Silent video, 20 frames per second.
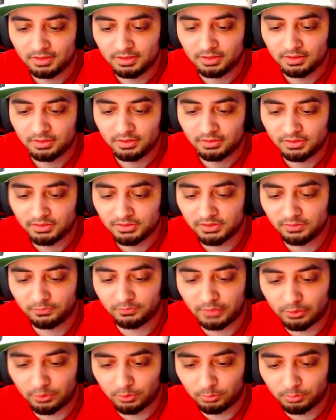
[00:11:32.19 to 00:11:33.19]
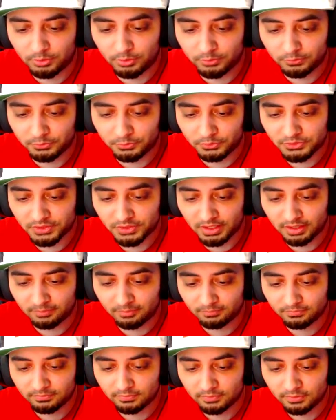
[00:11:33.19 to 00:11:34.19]
This is a very beautiful set.
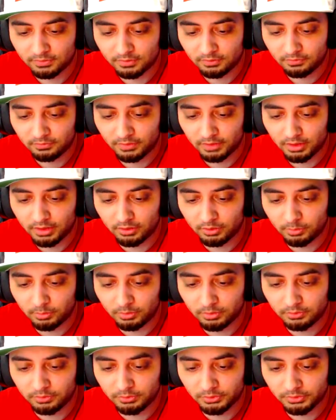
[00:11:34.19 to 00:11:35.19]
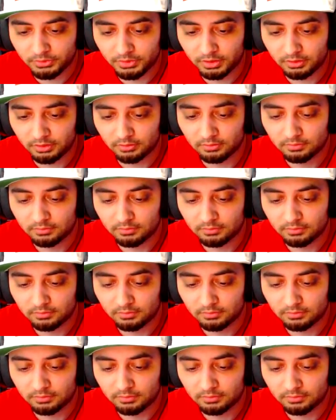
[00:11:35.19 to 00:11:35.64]
Very beautiful set.